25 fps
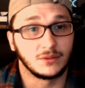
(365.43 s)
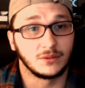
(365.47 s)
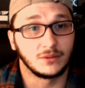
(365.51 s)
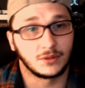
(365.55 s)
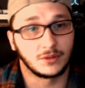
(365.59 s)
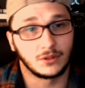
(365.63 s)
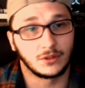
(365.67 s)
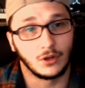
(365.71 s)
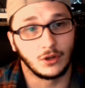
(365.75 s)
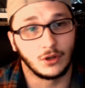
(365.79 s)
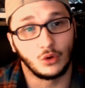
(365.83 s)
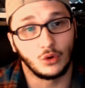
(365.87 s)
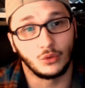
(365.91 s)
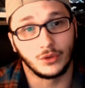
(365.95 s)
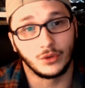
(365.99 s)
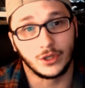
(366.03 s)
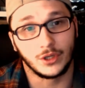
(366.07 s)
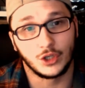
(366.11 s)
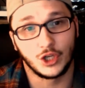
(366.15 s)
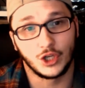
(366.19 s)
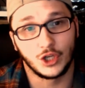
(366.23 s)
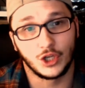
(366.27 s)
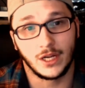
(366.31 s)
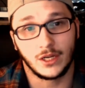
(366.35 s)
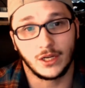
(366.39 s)
to only
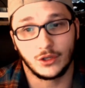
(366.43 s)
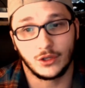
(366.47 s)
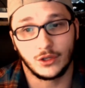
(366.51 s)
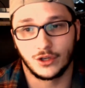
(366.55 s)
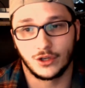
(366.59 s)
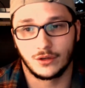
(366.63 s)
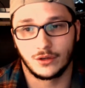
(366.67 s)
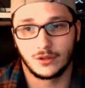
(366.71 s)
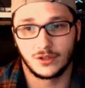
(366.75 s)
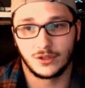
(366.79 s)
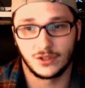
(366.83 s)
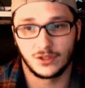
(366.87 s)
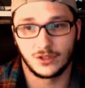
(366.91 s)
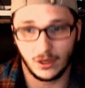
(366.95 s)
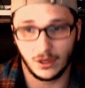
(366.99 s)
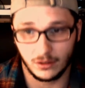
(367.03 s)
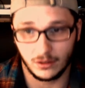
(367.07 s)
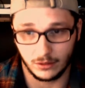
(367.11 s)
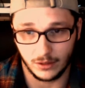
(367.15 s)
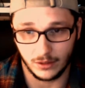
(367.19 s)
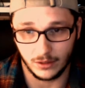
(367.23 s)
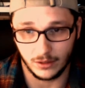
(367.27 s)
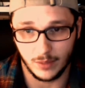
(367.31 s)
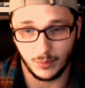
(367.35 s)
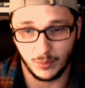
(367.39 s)
change
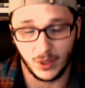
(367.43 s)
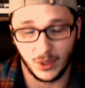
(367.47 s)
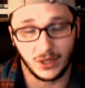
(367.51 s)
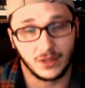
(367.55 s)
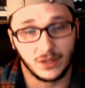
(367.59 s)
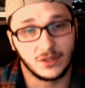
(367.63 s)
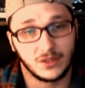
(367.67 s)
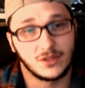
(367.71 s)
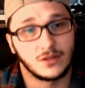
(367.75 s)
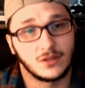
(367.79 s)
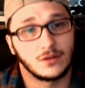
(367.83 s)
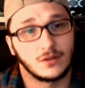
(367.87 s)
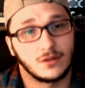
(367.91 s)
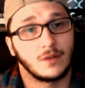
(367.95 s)
subtly, but it's